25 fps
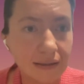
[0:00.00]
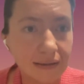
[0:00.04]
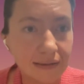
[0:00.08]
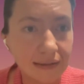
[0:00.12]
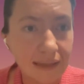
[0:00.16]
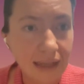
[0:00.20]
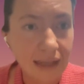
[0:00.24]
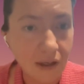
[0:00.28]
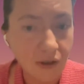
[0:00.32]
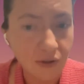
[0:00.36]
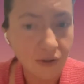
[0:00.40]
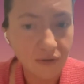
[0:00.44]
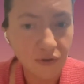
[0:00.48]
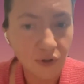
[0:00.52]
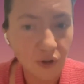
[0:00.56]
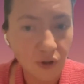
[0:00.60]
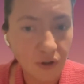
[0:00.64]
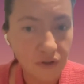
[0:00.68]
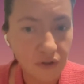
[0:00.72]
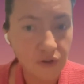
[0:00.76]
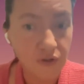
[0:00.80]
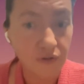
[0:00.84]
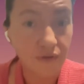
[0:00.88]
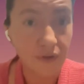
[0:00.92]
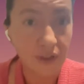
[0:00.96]
lack of
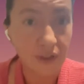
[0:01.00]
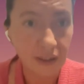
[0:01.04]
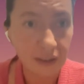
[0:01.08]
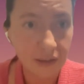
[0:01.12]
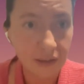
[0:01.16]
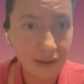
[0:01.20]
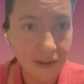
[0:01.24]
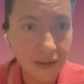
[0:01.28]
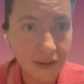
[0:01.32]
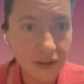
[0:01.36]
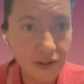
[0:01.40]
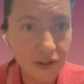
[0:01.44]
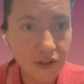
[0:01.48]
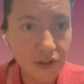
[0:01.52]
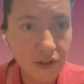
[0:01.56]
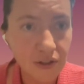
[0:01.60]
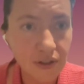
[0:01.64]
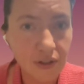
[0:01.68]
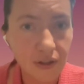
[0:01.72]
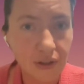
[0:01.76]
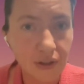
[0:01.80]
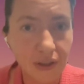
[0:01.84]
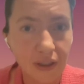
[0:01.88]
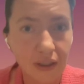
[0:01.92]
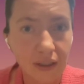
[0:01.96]
knowledge of
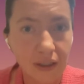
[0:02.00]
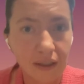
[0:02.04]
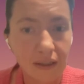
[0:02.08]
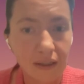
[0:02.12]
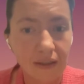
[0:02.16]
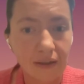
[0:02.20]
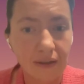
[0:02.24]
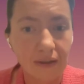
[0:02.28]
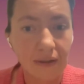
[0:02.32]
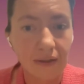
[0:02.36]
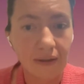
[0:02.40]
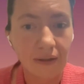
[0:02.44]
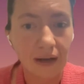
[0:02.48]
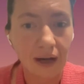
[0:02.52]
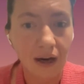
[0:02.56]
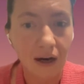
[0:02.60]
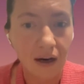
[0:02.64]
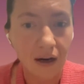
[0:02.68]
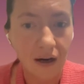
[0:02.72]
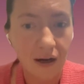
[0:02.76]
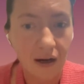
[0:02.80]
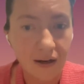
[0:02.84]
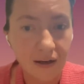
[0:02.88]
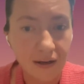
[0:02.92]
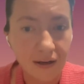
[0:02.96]
English,
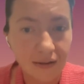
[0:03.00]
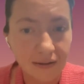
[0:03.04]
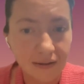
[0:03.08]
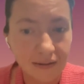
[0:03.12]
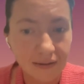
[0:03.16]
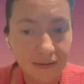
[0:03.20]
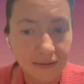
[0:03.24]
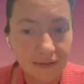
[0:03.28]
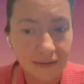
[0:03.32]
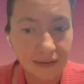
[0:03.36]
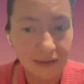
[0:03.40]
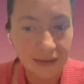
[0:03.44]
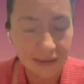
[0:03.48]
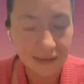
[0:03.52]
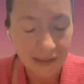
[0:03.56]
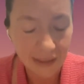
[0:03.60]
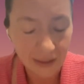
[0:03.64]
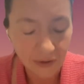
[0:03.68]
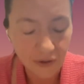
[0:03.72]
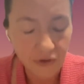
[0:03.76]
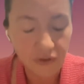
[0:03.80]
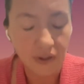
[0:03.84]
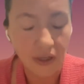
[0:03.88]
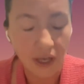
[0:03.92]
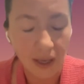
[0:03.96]
are the
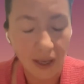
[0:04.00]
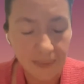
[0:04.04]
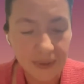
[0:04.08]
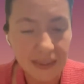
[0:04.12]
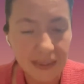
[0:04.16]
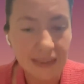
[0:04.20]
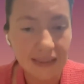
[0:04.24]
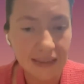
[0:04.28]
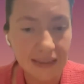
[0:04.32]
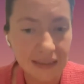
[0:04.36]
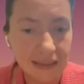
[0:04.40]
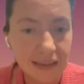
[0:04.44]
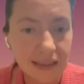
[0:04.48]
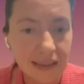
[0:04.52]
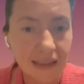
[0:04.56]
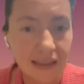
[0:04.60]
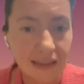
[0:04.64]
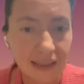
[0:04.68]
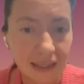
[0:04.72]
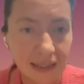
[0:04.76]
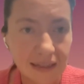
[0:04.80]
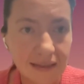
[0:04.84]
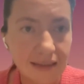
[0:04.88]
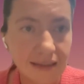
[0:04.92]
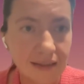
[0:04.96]
stereotypes existing
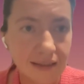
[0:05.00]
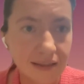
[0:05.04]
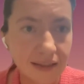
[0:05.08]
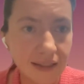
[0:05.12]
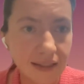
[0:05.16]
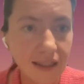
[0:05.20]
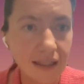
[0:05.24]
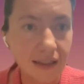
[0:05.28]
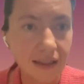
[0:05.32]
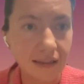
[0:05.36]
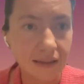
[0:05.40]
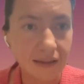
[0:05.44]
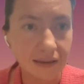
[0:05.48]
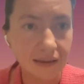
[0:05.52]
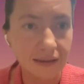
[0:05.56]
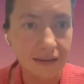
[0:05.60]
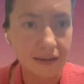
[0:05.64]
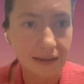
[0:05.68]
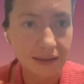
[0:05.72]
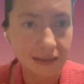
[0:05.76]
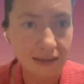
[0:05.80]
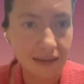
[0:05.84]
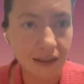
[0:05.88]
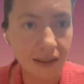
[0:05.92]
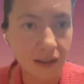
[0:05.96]
in ICT, and it
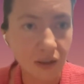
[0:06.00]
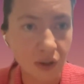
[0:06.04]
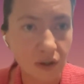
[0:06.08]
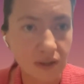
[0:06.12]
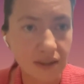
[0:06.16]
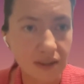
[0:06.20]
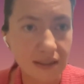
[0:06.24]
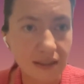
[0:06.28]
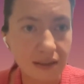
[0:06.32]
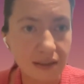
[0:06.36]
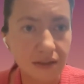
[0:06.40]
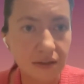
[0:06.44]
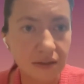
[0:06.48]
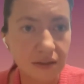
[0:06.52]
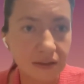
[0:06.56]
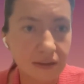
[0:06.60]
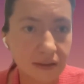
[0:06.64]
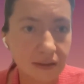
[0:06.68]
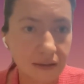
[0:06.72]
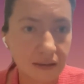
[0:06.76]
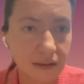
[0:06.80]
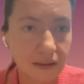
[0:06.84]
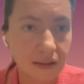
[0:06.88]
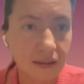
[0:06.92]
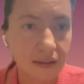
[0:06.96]
is still
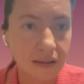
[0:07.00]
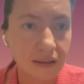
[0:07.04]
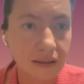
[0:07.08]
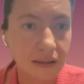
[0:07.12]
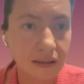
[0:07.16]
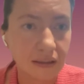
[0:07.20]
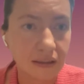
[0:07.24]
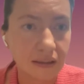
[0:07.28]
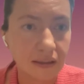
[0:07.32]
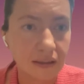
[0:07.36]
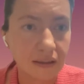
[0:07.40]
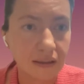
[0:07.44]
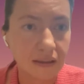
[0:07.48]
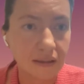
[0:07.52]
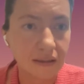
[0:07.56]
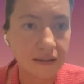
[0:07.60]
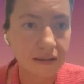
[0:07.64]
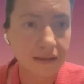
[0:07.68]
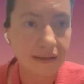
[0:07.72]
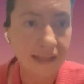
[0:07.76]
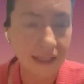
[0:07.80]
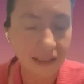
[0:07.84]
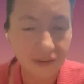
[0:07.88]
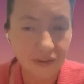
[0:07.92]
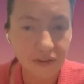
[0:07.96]
considered a
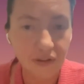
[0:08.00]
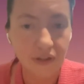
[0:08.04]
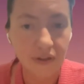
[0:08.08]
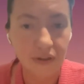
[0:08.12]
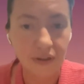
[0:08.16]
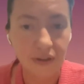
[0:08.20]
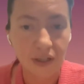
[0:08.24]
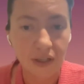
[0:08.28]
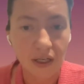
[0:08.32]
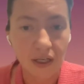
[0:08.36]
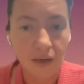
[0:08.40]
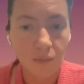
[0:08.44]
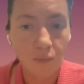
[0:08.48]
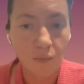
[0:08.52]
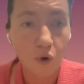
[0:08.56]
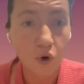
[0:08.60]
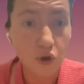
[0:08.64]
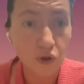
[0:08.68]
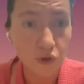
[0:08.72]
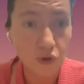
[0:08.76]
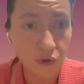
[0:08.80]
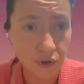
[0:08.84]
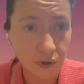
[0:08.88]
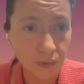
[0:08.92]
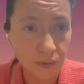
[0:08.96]
sector
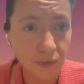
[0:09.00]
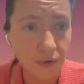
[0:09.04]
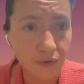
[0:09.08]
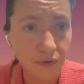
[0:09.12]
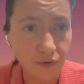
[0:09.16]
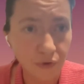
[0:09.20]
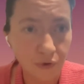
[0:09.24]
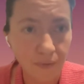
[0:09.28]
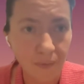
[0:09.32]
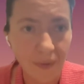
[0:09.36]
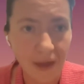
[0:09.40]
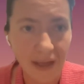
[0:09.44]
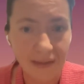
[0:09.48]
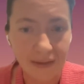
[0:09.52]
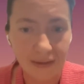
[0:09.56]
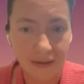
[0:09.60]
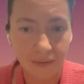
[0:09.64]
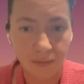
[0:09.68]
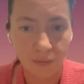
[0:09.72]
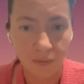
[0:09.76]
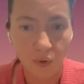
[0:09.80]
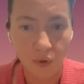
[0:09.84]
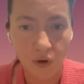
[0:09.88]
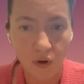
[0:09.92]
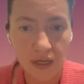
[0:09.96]
more suitable for men
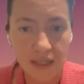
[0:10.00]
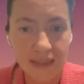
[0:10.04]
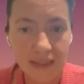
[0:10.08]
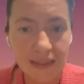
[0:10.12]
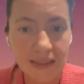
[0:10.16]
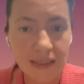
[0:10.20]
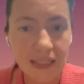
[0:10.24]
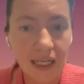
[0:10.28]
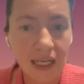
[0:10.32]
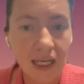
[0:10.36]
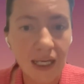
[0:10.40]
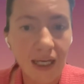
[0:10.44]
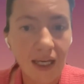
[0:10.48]
and boys,